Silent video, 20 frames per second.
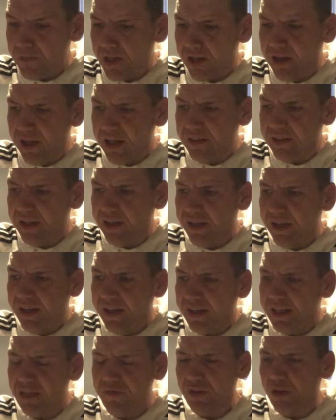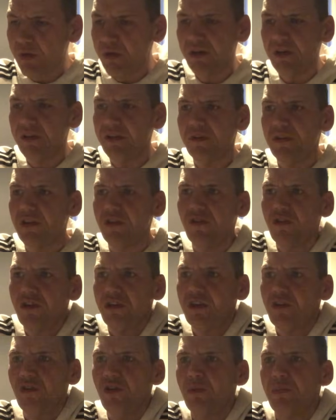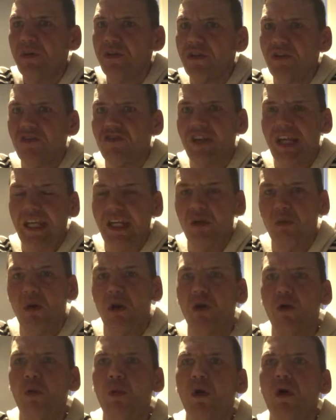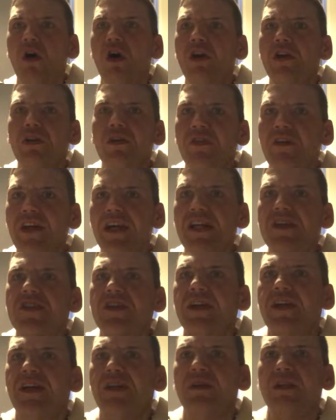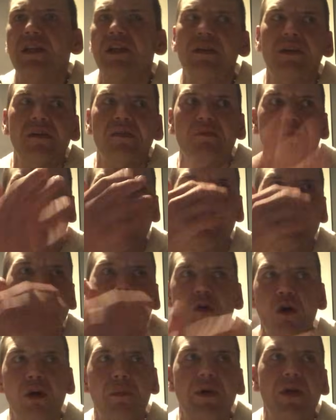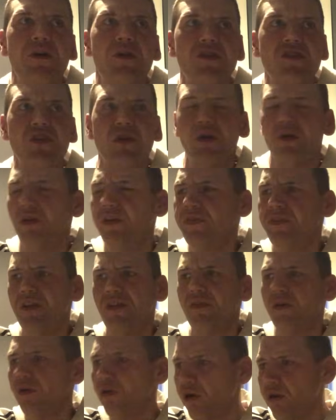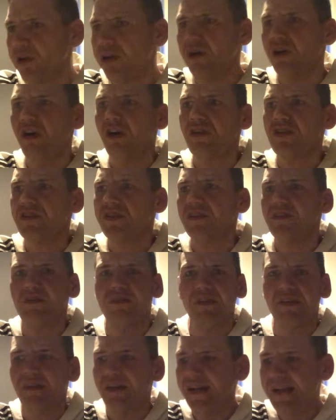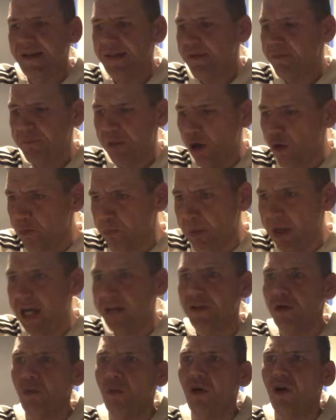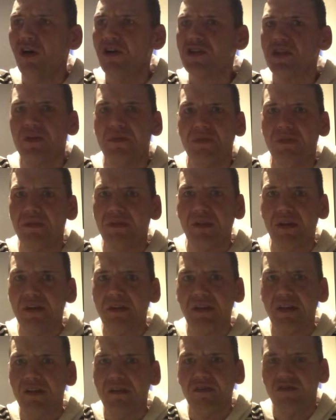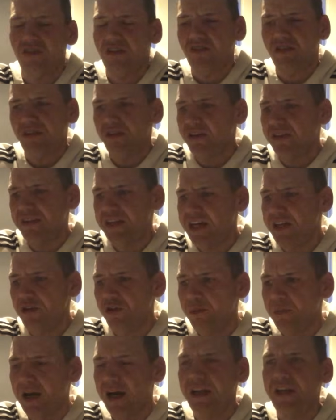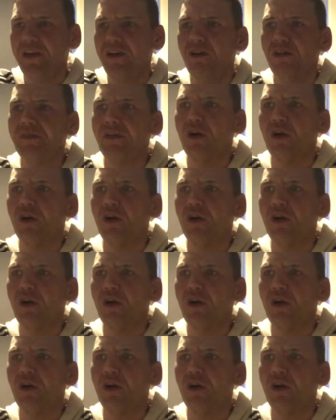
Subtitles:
And even though you knew about the Second World War and all the rest of it, and we were taught about it at school, and the Holocaust, how bad it was, and it's just the inhumanity of it